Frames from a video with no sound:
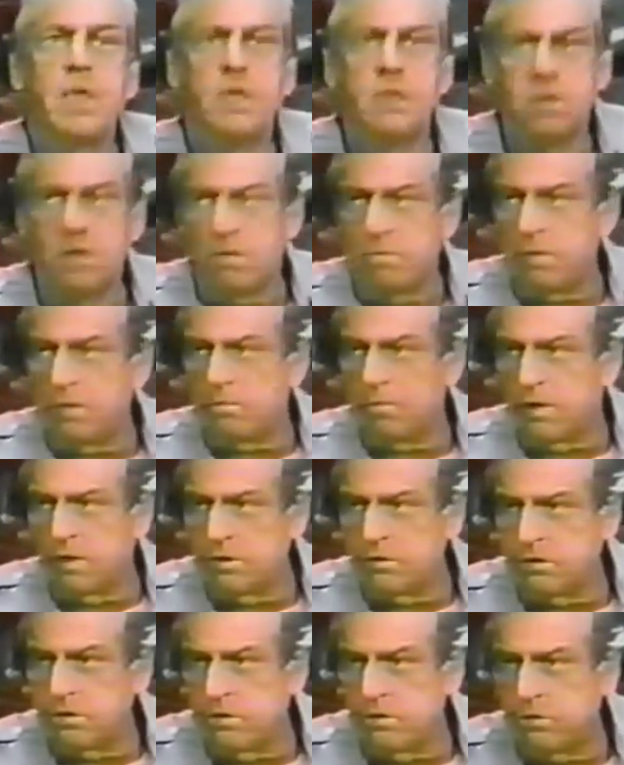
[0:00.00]
There have been
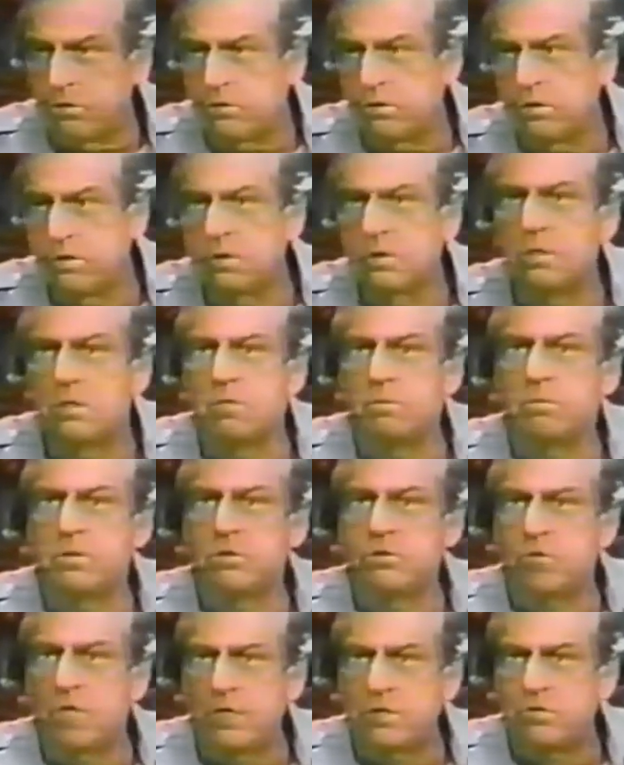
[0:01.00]
mergers, there have been
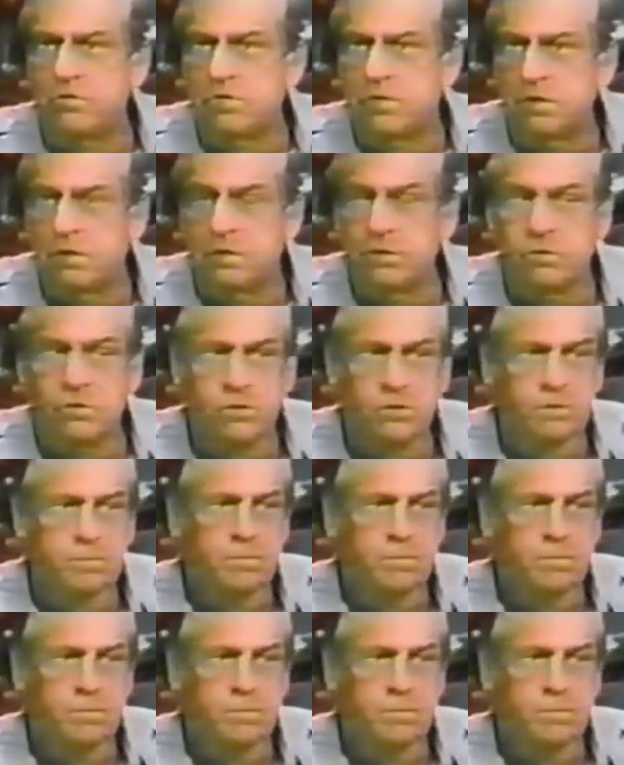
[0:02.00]
transfers,